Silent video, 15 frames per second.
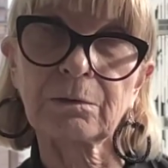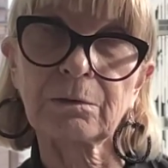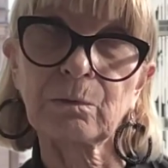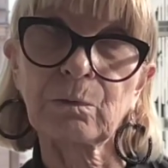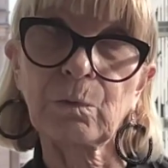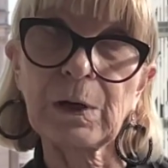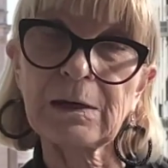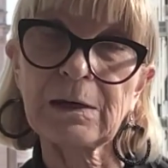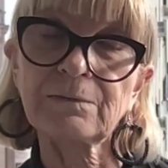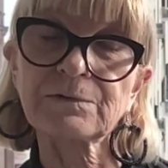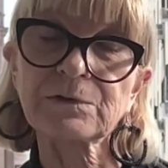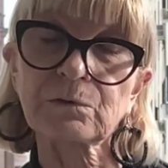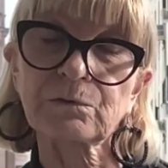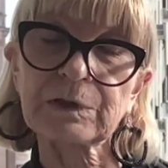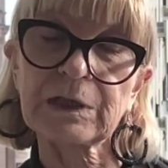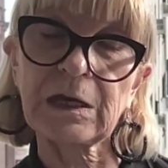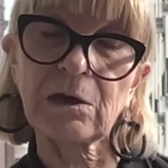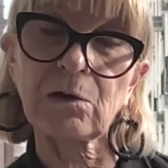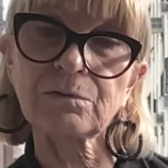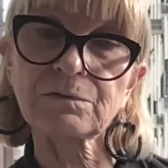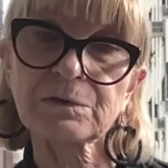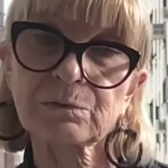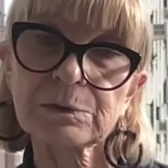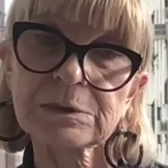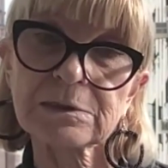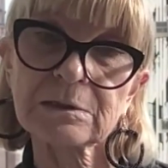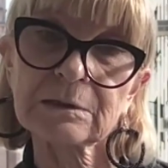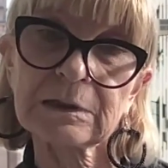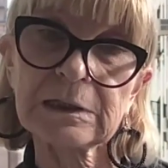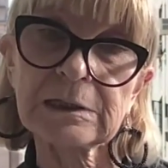waves of layoffs
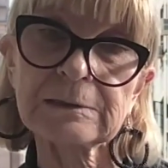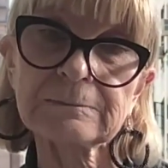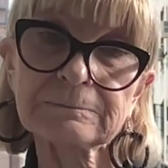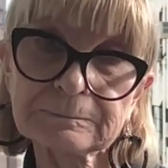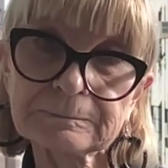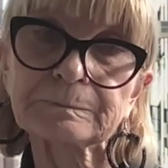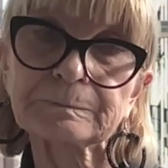recently?